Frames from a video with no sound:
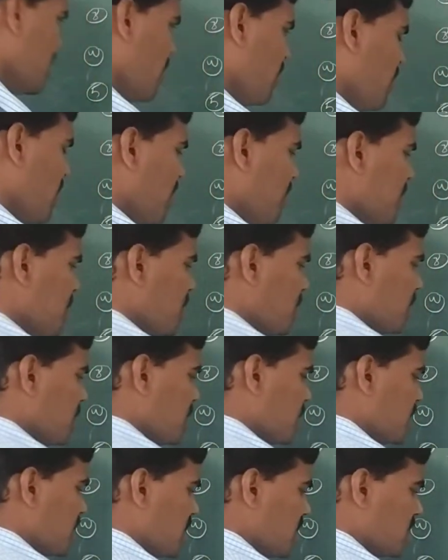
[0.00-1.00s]
type of
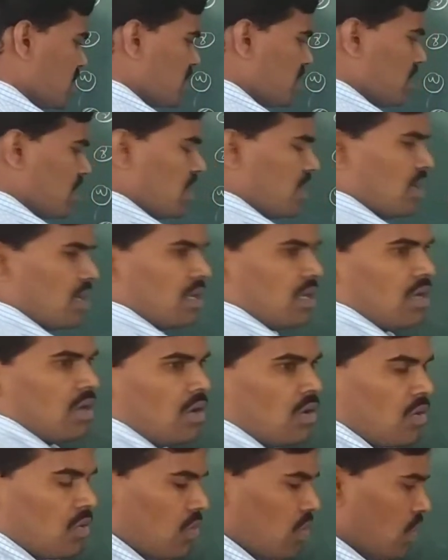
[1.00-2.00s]
nutrition?
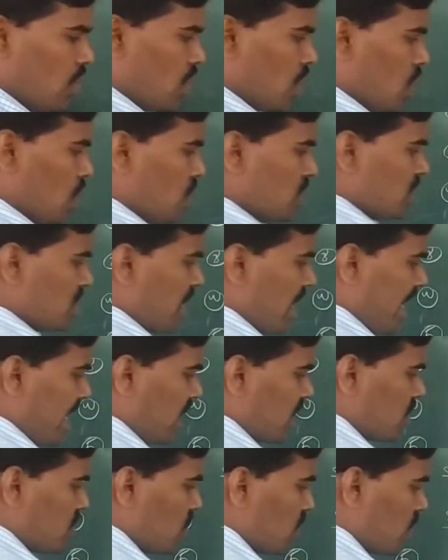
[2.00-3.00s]
Holozoic